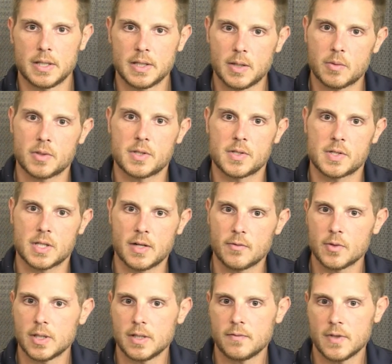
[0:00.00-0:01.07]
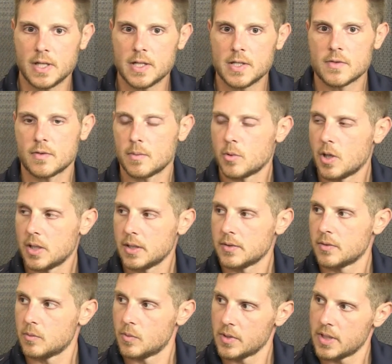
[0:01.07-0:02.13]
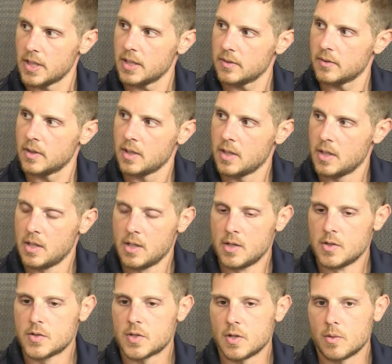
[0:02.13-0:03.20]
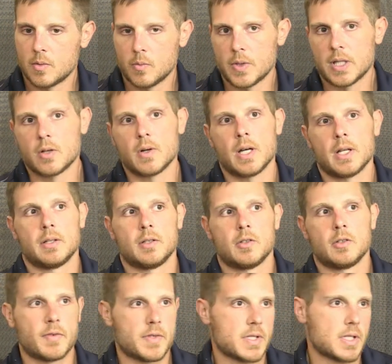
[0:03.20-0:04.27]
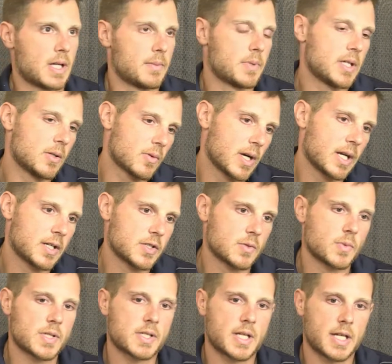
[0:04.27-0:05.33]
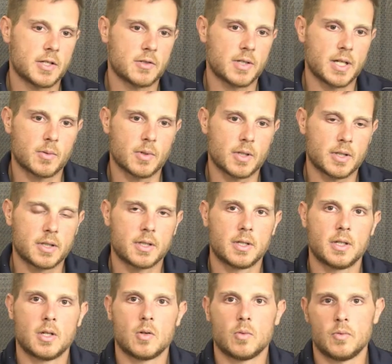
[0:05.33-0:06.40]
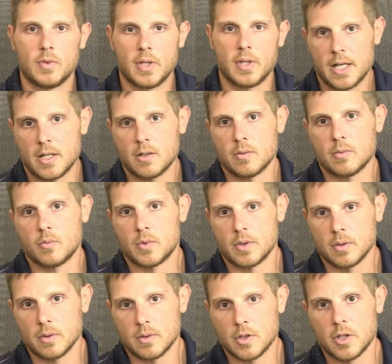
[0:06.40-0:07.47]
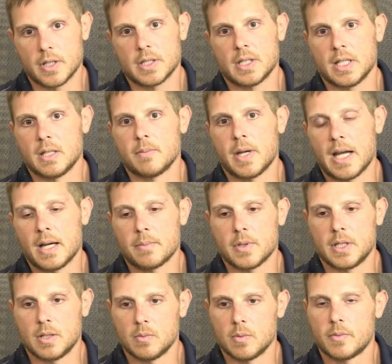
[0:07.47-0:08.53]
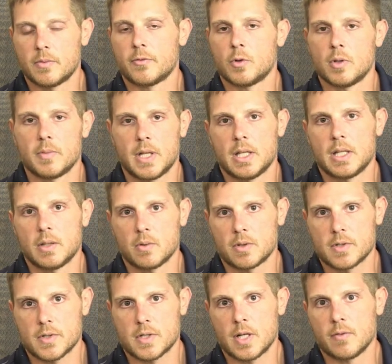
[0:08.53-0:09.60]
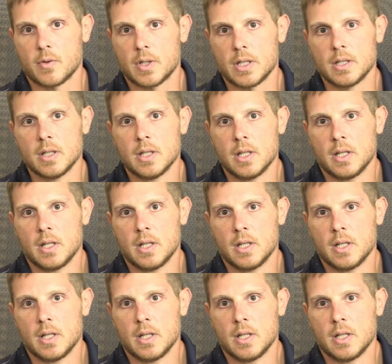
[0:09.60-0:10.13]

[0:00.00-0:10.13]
uh, network discovery phase of our product with that. So when we go out and you give us an IP range and we scan your network, now we'll hook into Nmap and it will perform that network discovery.